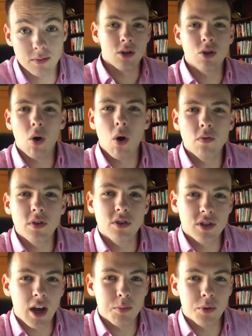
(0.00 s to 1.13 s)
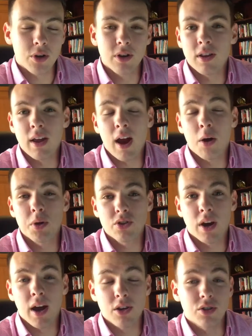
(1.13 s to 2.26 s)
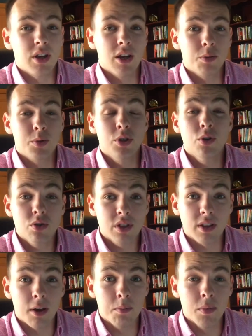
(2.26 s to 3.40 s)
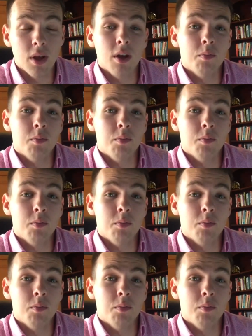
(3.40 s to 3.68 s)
So over this time period and how much I actually end up using them